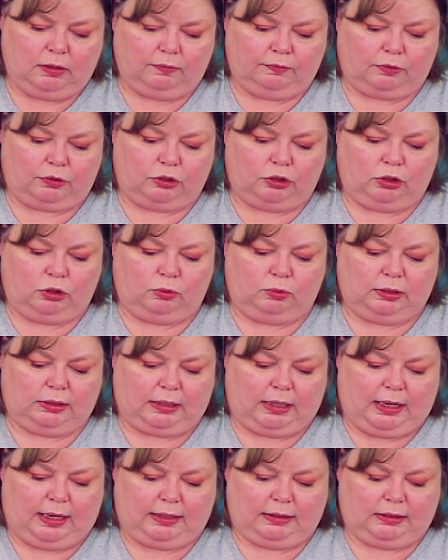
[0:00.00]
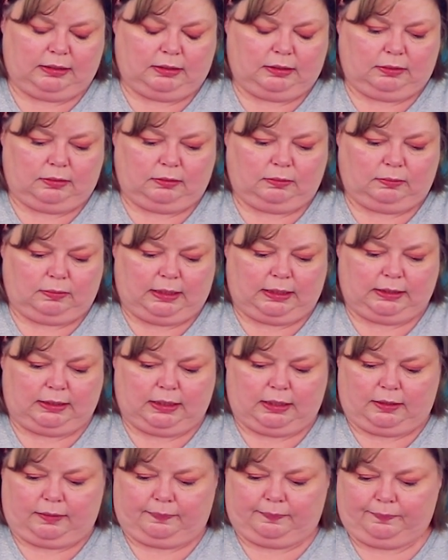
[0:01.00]
for two sides right
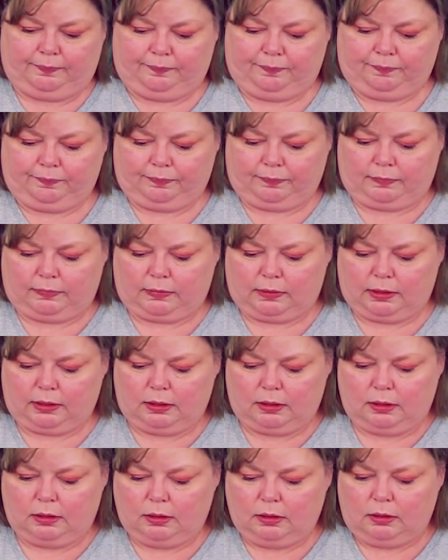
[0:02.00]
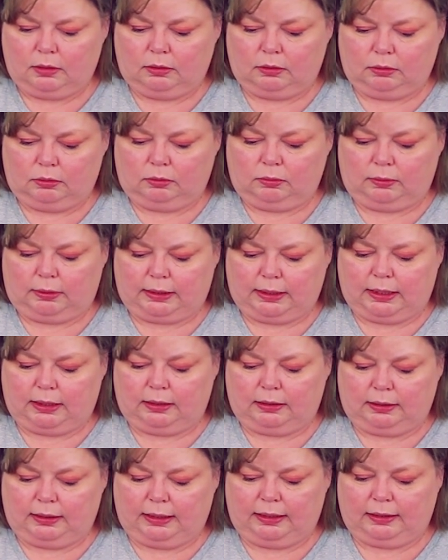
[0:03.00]
there. Ooh, I
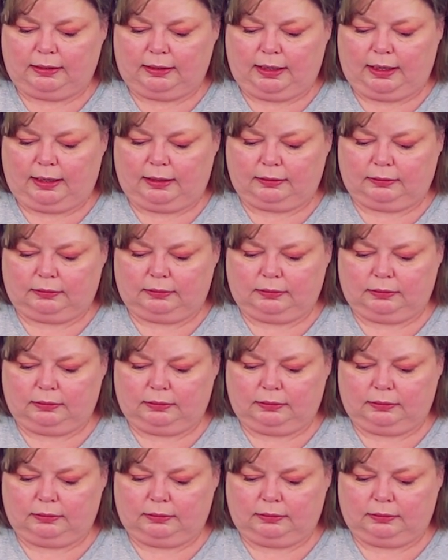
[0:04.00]
kind of like that.